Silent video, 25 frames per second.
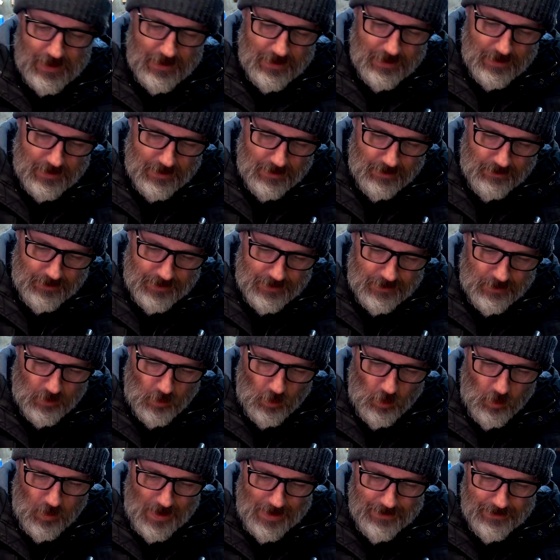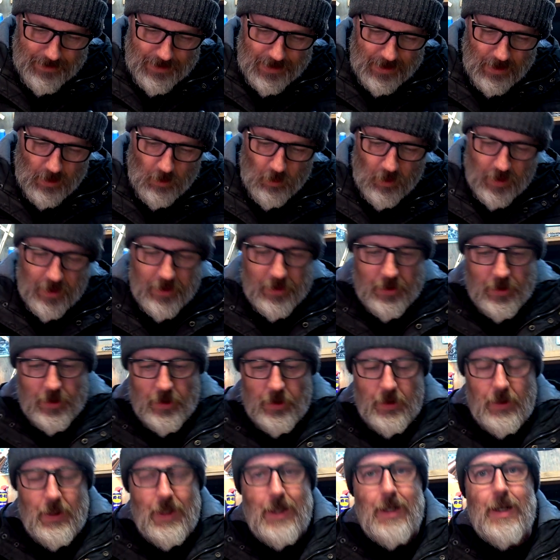There is one thing I want to
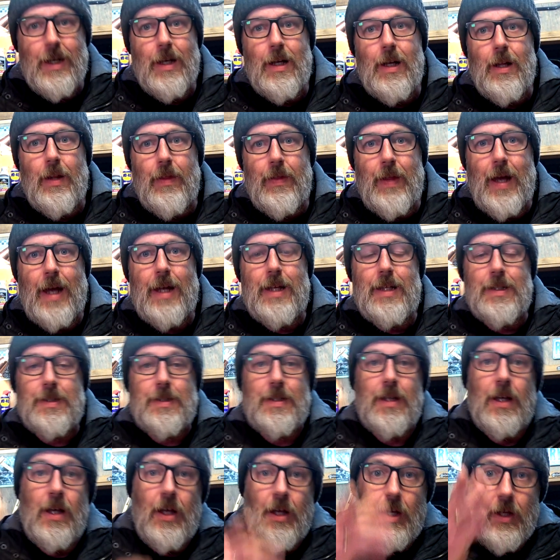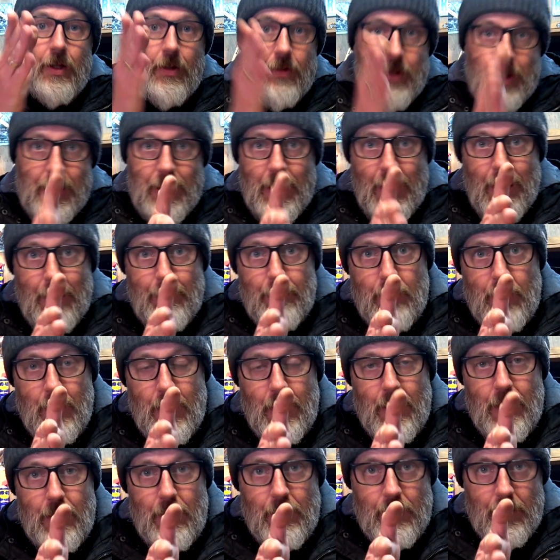do. That is the
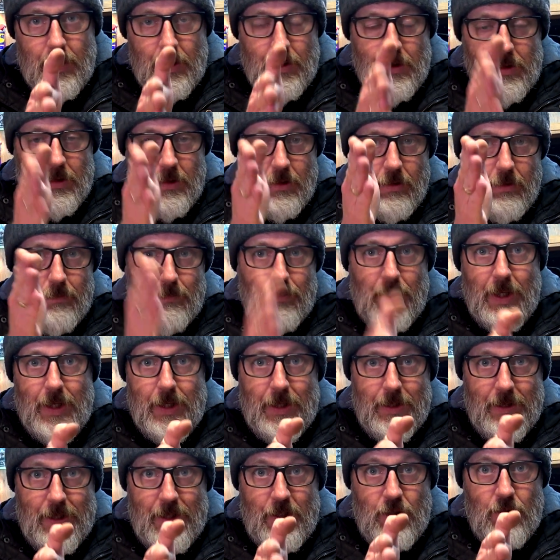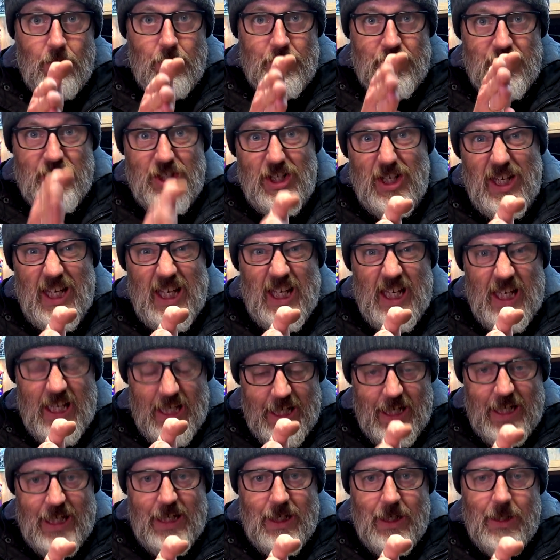camera that you're sitting
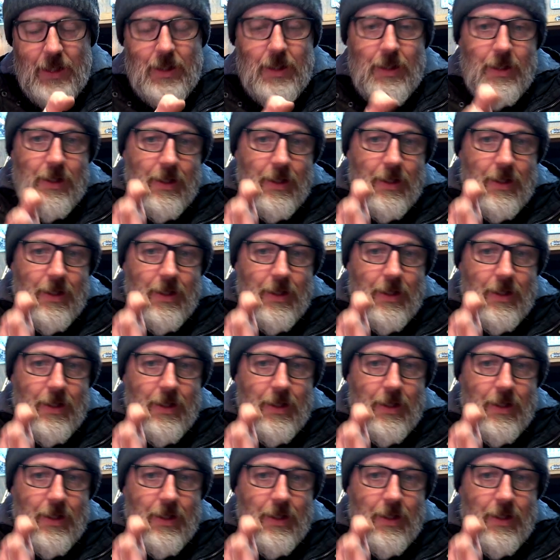in.